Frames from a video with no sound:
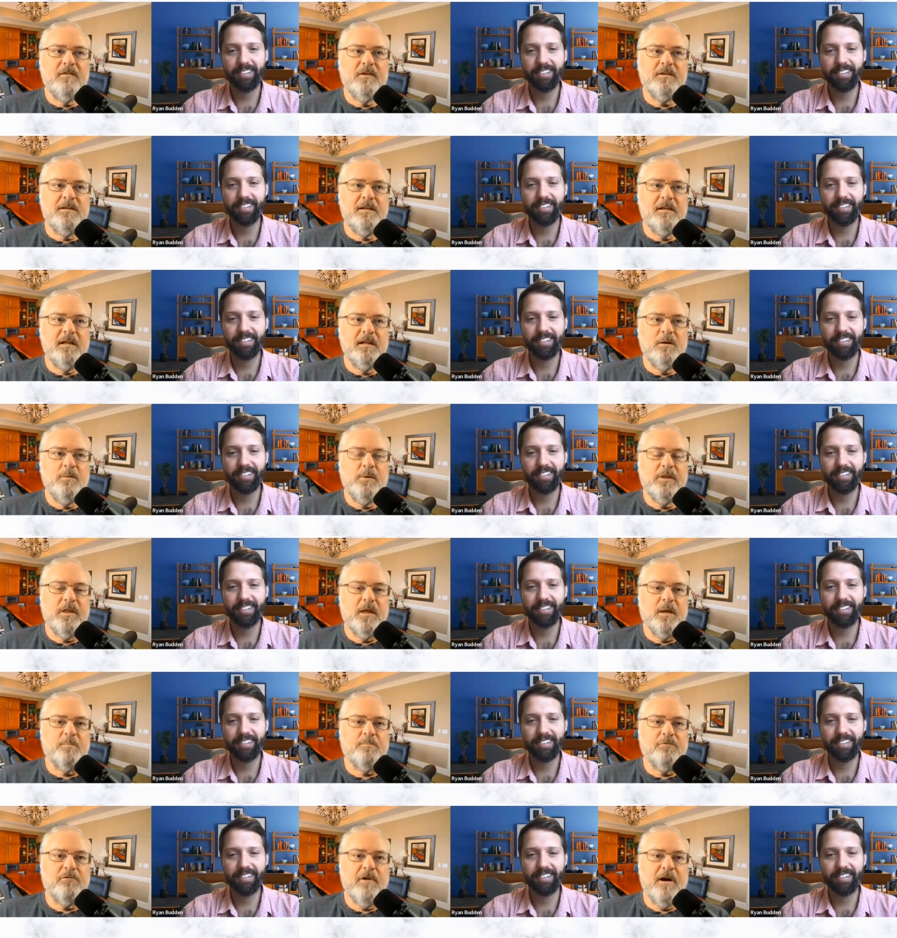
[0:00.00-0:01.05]
Speaker 1: If you're
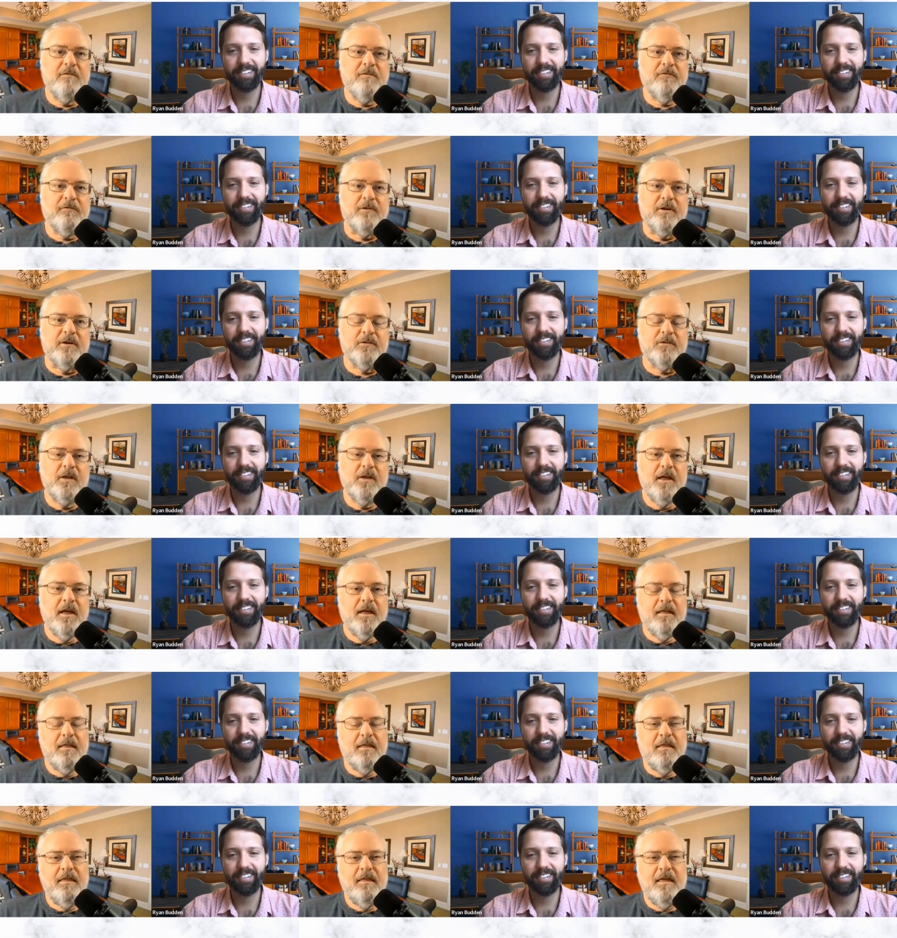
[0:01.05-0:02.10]
dealing with a
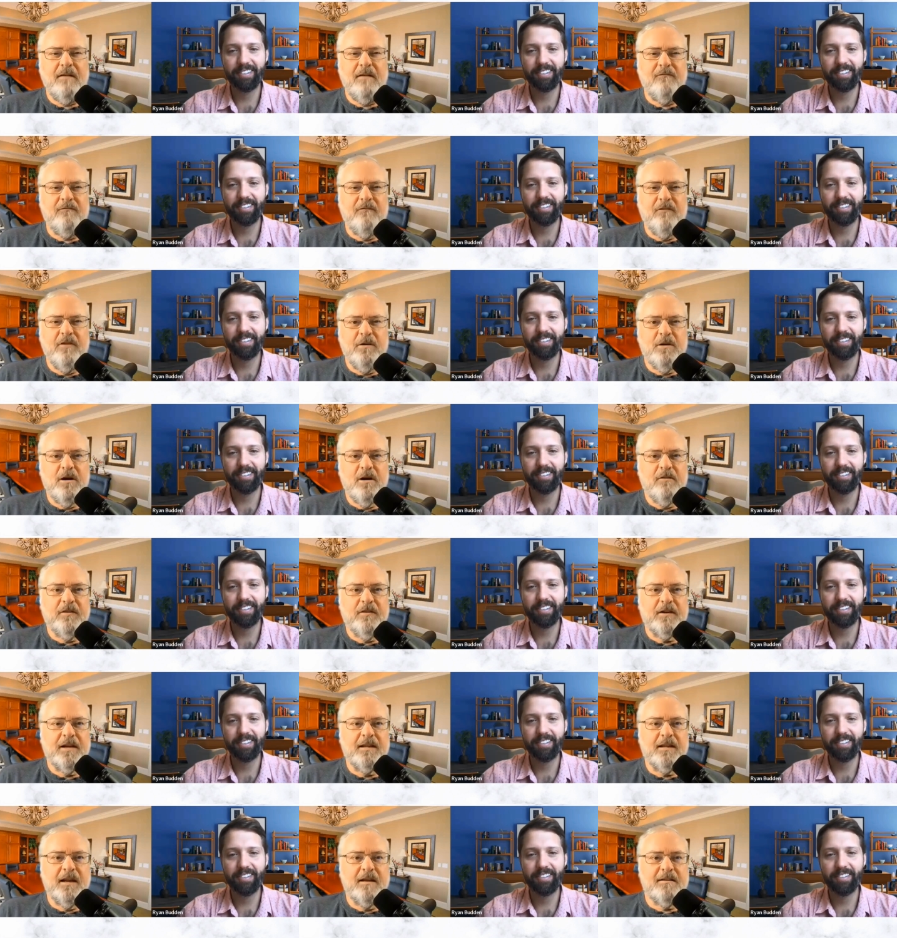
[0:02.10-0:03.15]
preference, that very
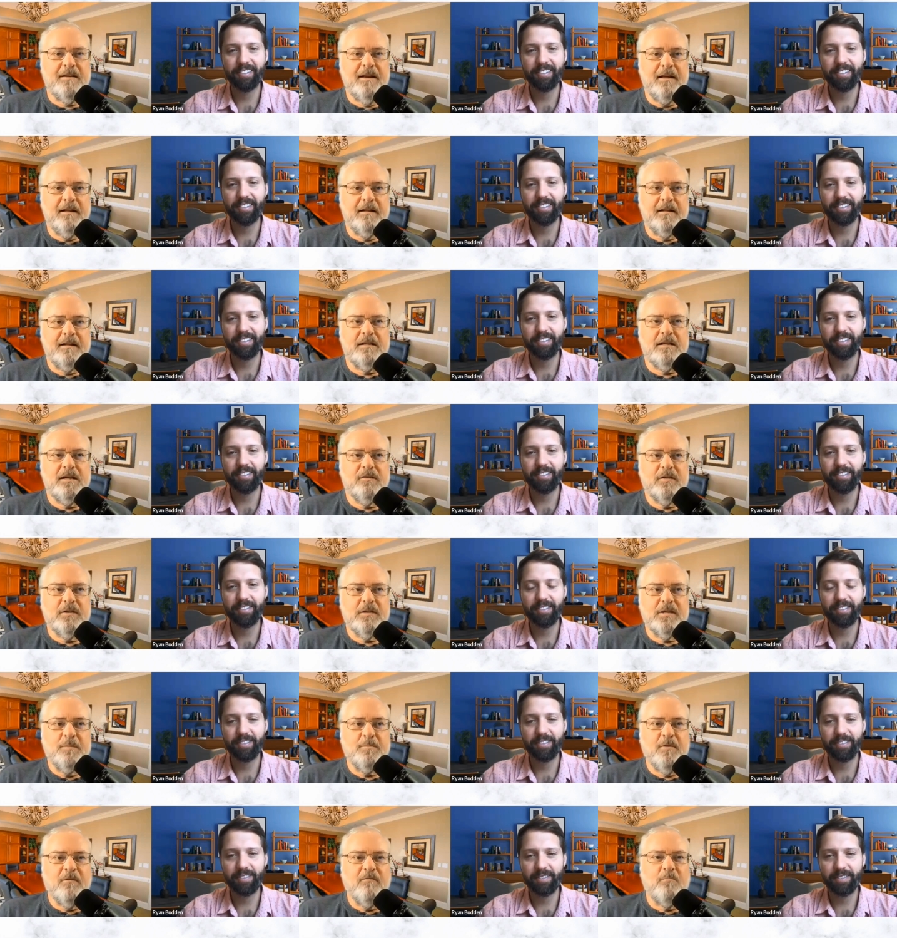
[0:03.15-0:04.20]
often can entail a
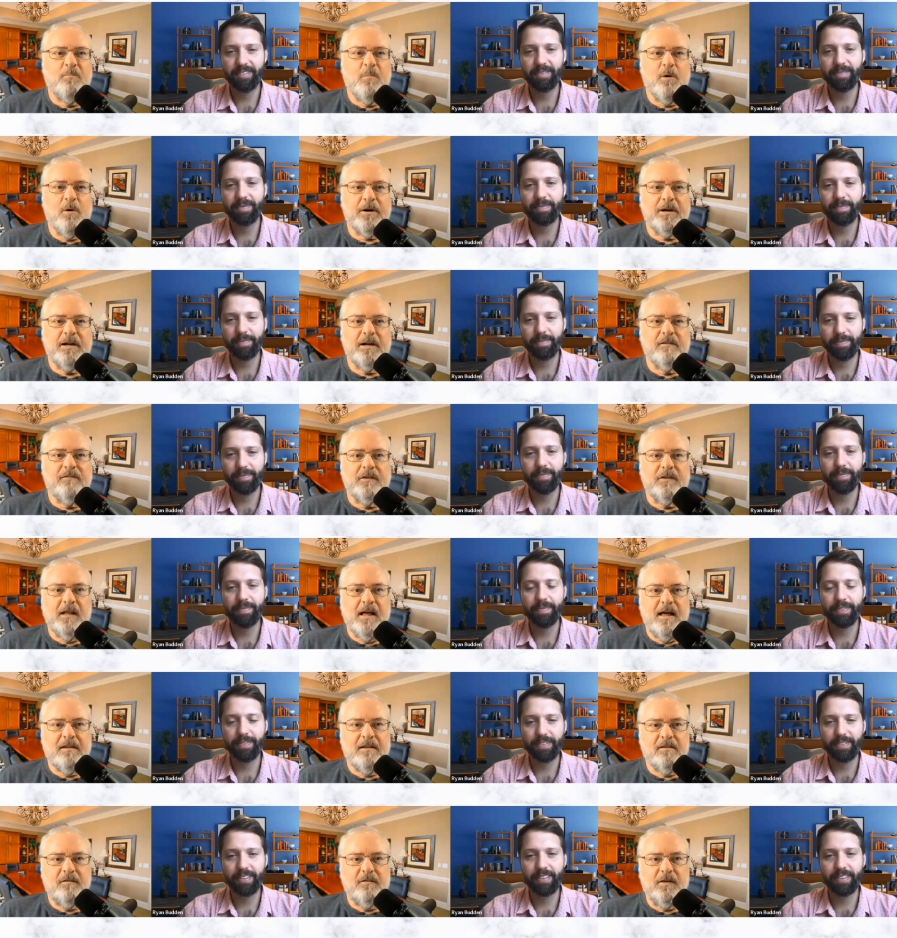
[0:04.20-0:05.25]
different type of marketing
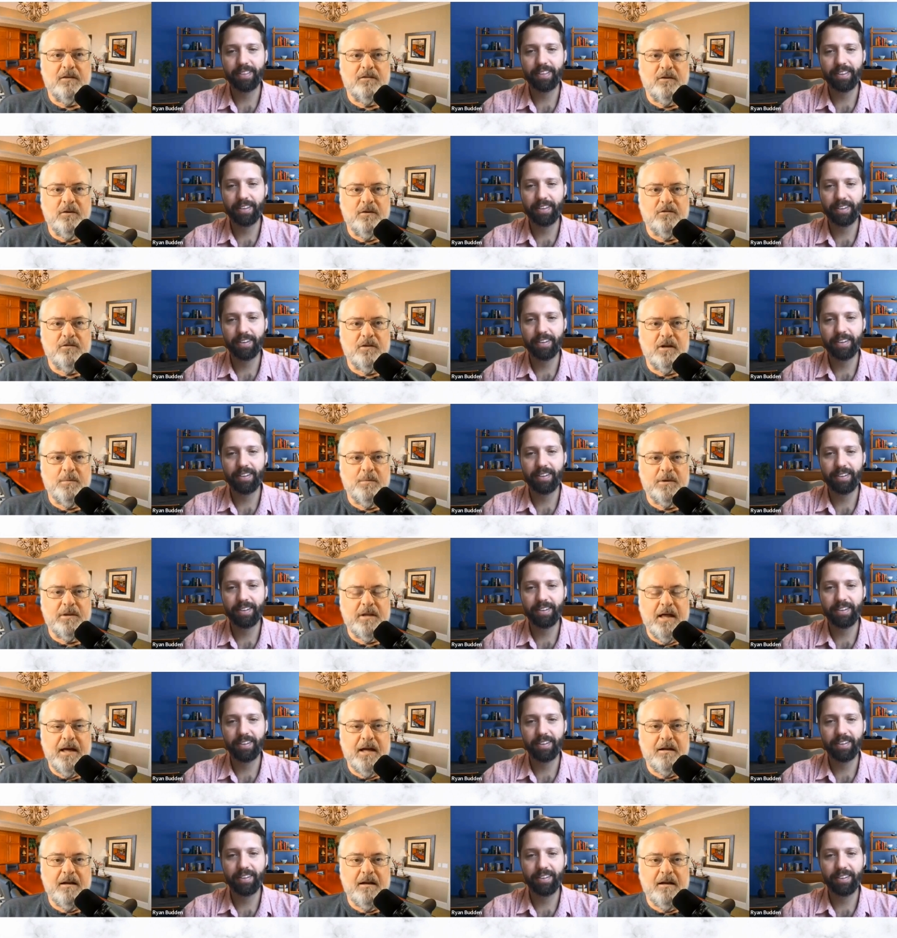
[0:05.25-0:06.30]
philosophy
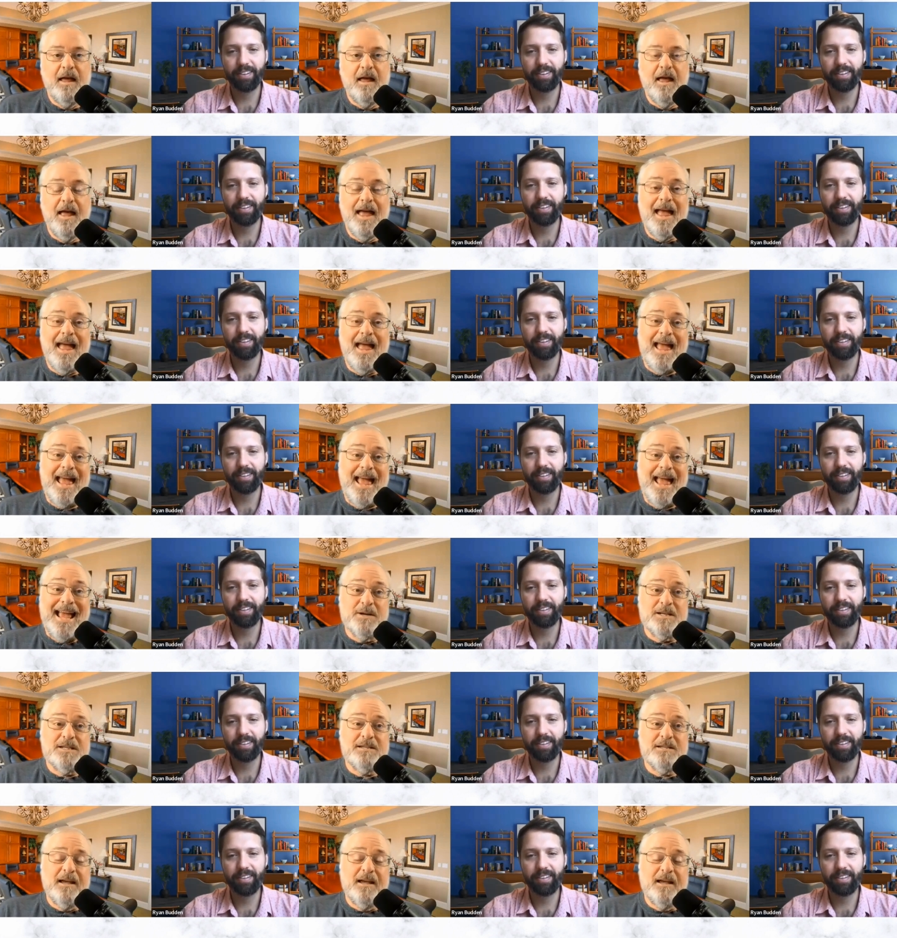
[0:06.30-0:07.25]
associated with that. There